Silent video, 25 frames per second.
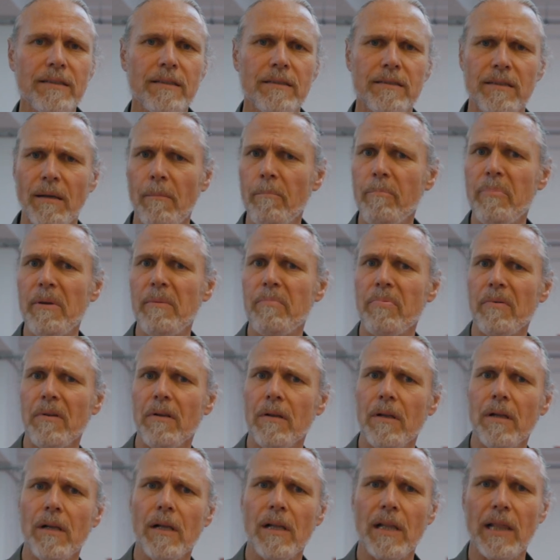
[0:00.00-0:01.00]
Some
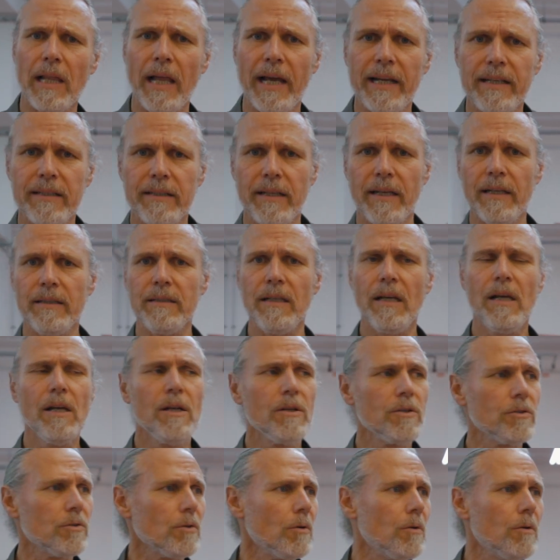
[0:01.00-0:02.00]
people like
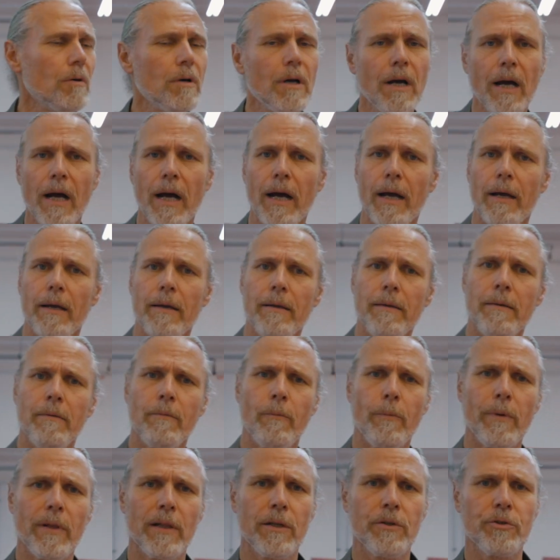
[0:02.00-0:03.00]
that, so I
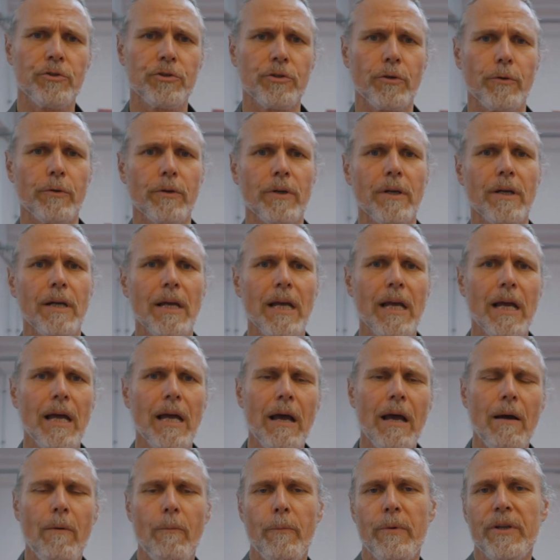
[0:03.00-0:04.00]
will show you
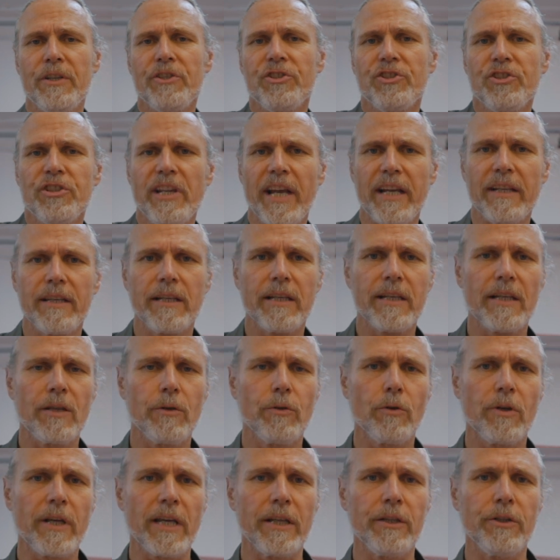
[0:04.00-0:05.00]
which technique
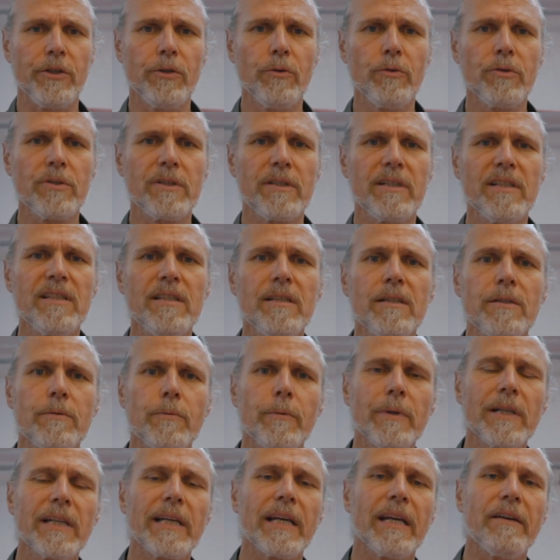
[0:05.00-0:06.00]
you can use. This is
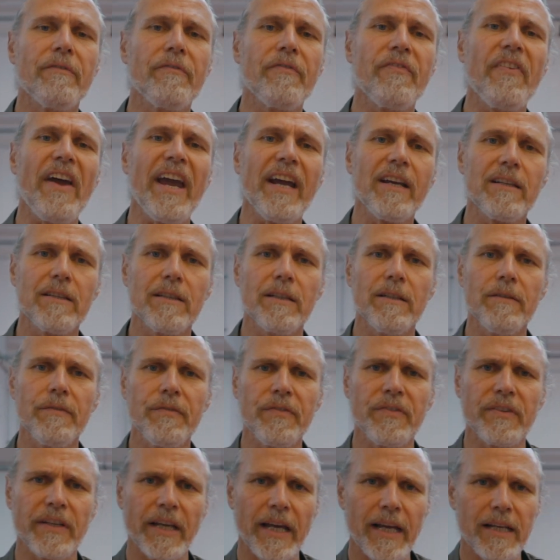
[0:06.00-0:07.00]
really effective,
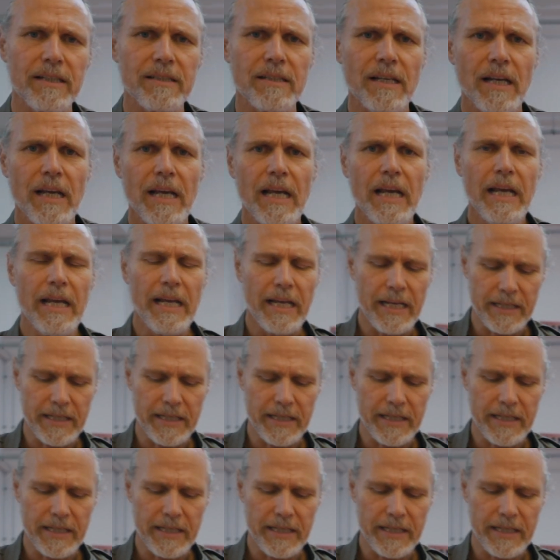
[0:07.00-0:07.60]
yes.